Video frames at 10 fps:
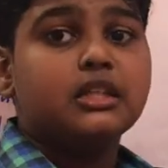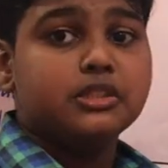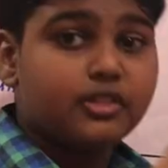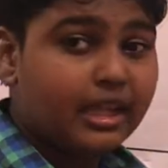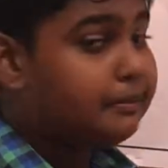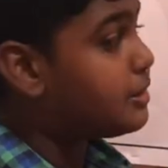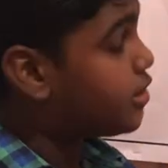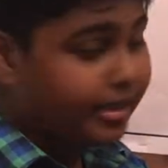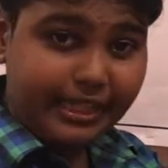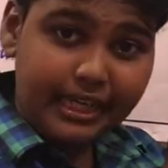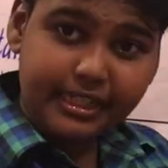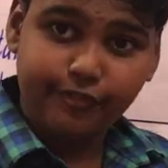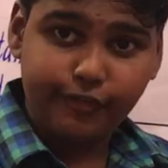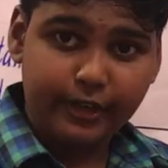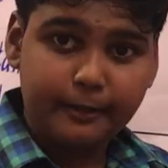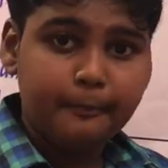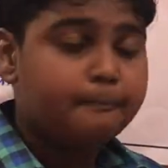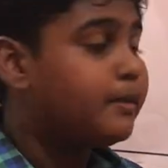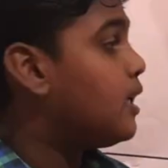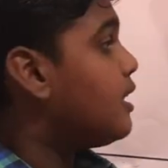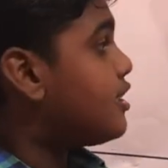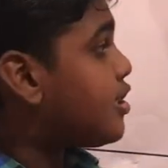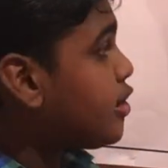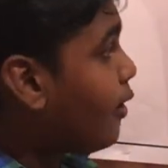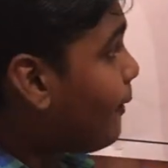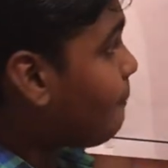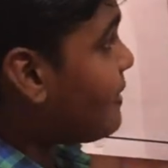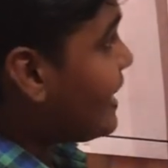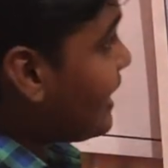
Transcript: So they were totally different. So